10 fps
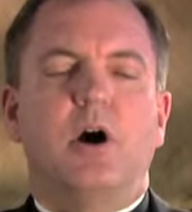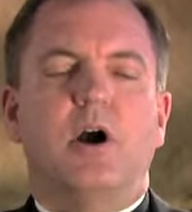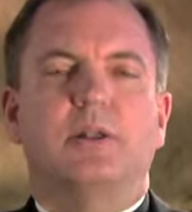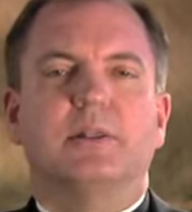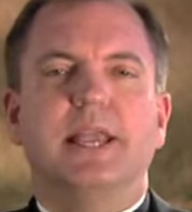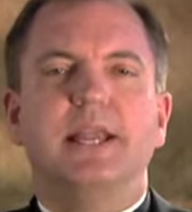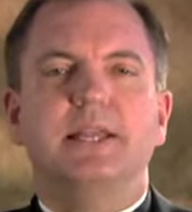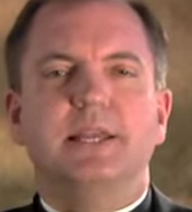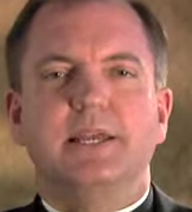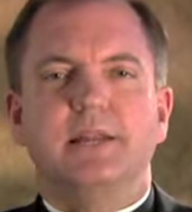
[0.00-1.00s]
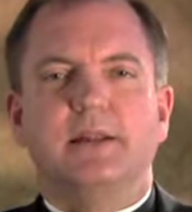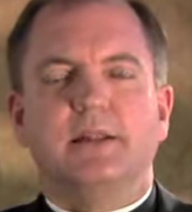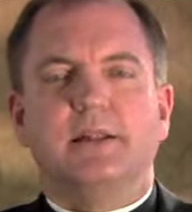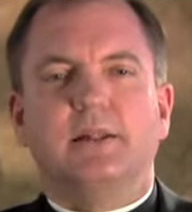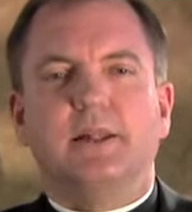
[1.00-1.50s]
Our Lady
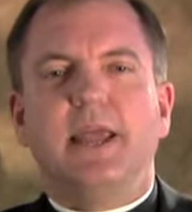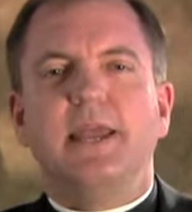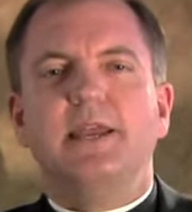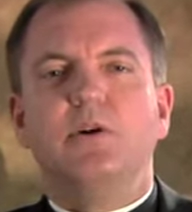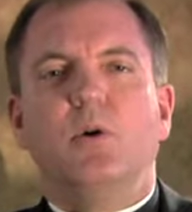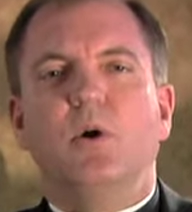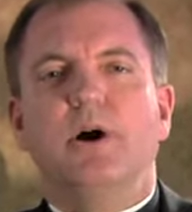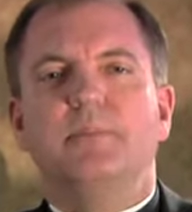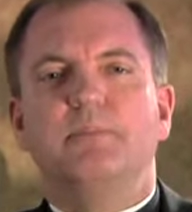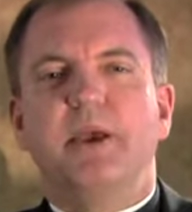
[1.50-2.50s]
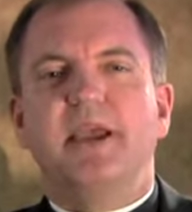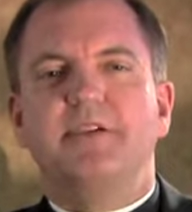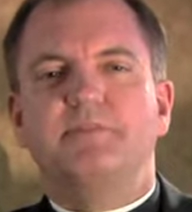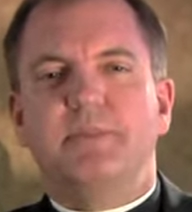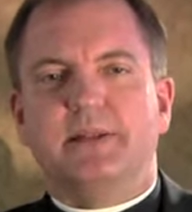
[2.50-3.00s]
laying on
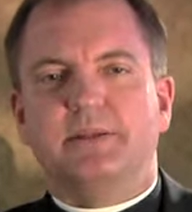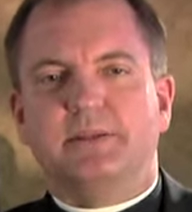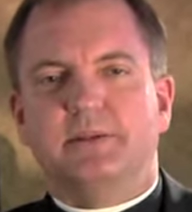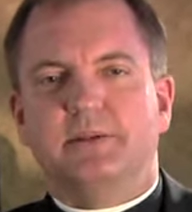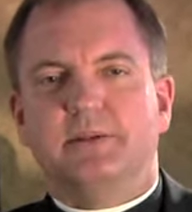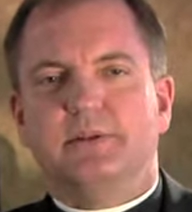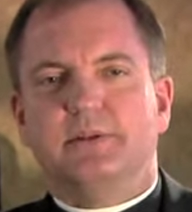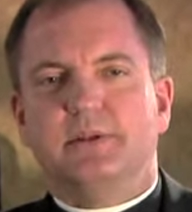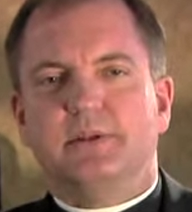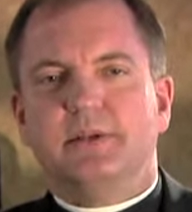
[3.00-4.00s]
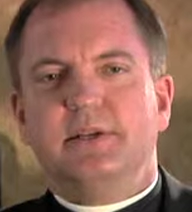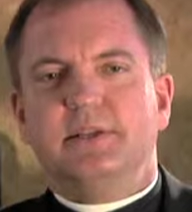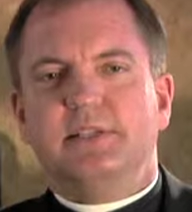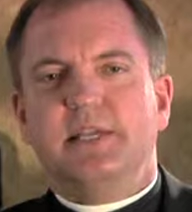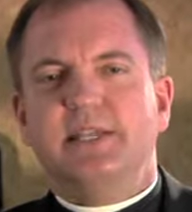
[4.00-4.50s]
pavement,
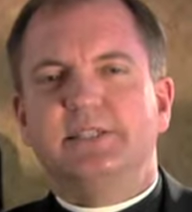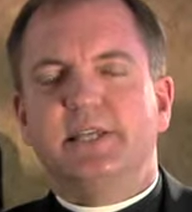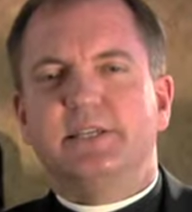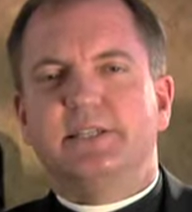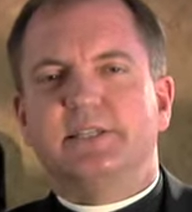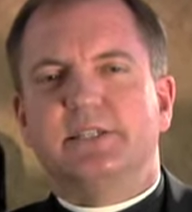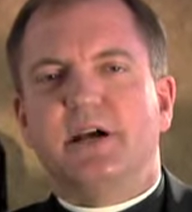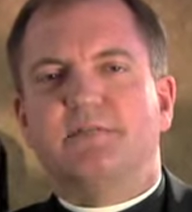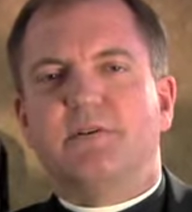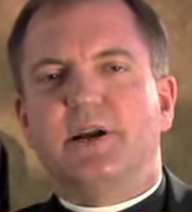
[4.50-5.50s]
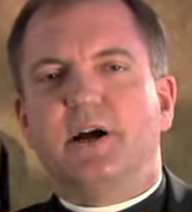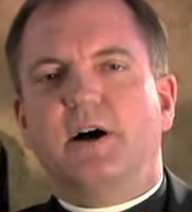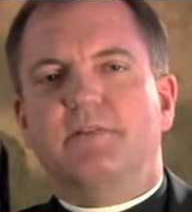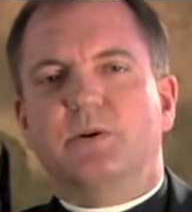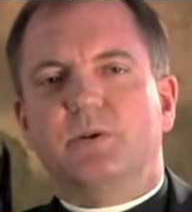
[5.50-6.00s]
sensing the suffering
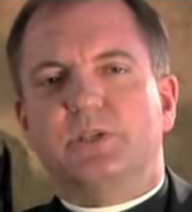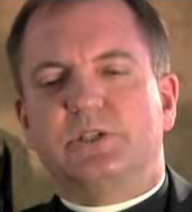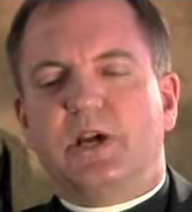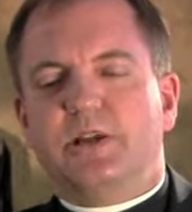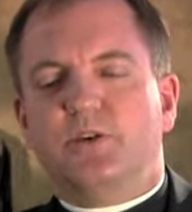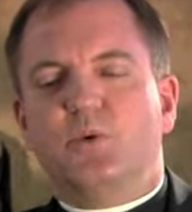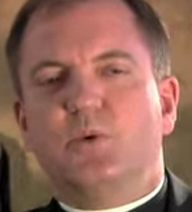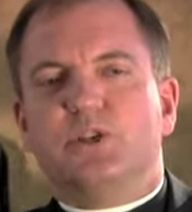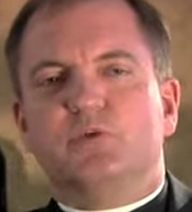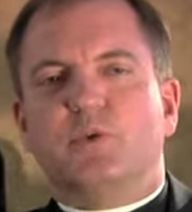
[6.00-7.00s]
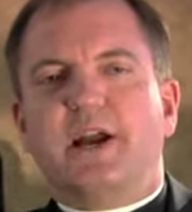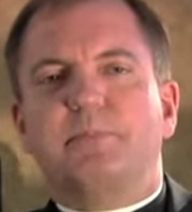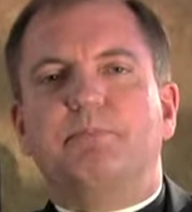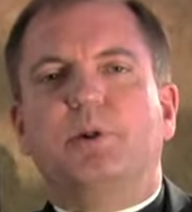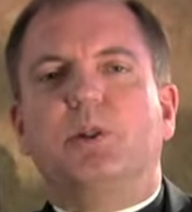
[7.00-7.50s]
of her son, who is
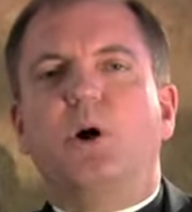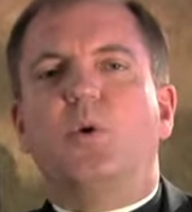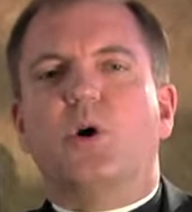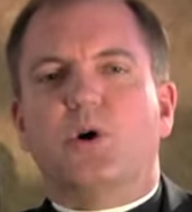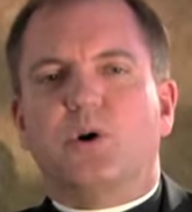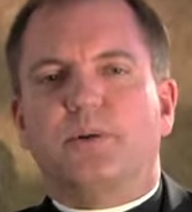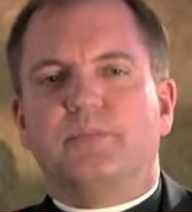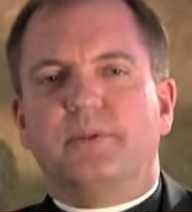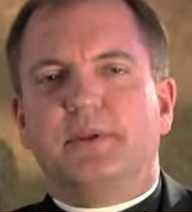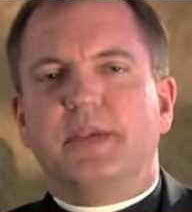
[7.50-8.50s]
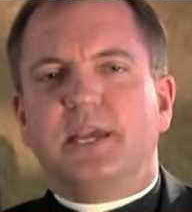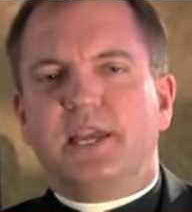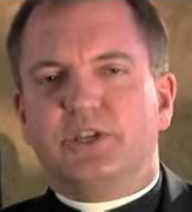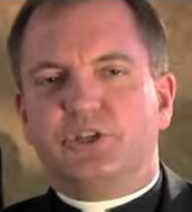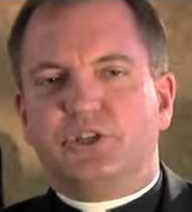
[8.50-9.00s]
right below her
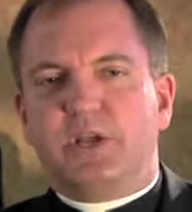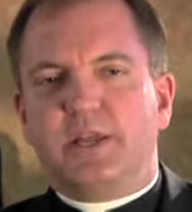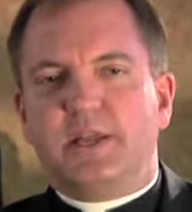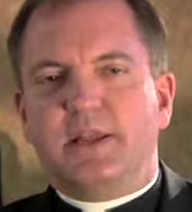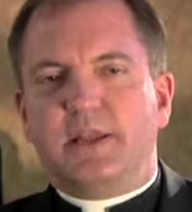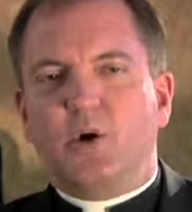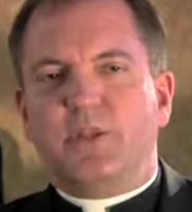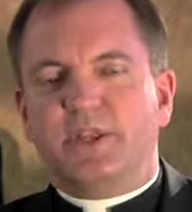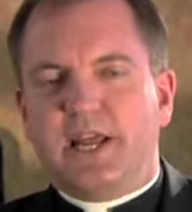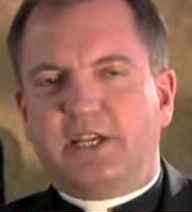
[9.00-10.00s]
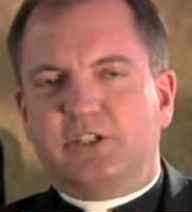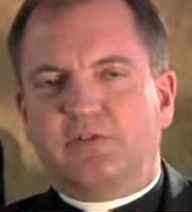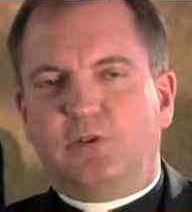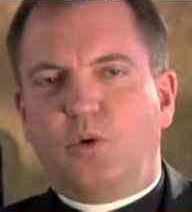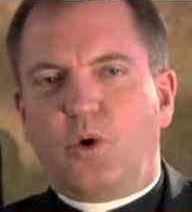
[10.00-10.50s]
in, on the next
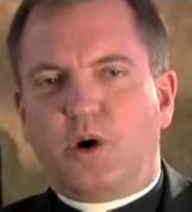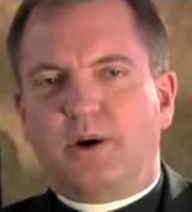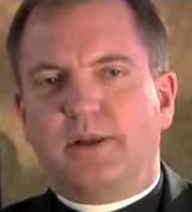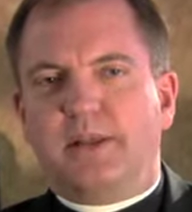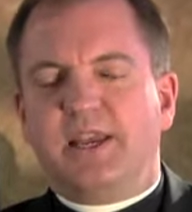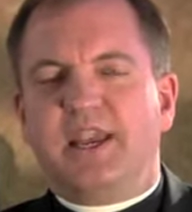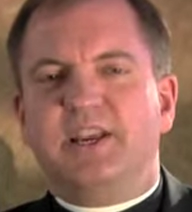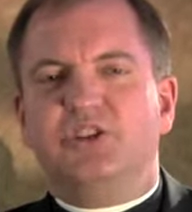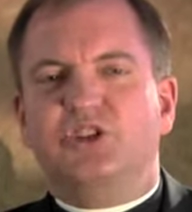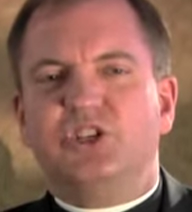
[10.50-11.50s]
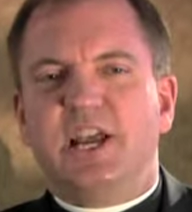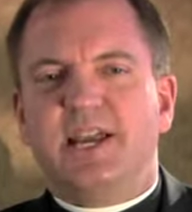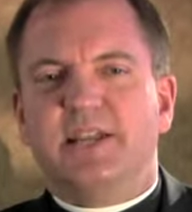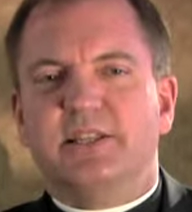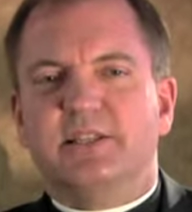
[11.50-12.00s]
floor in
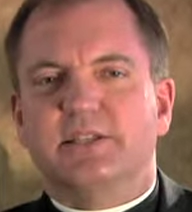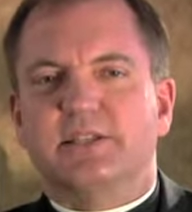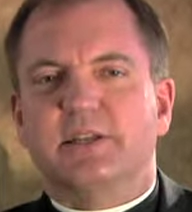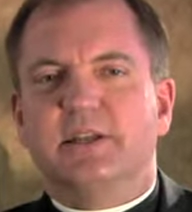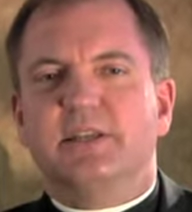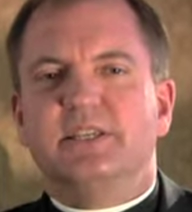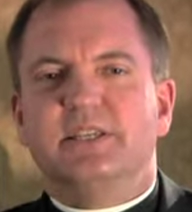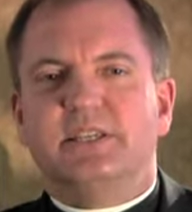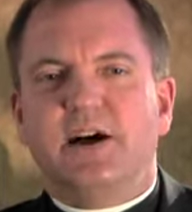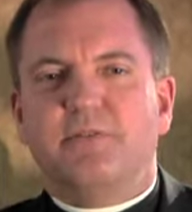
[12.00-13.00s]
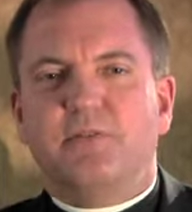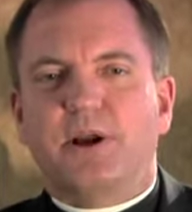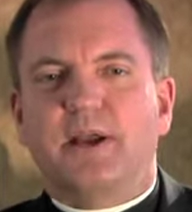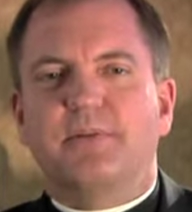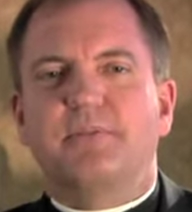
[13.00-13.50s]
chains
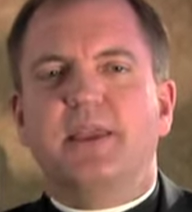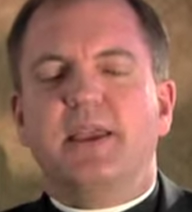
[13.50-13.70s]
suffering,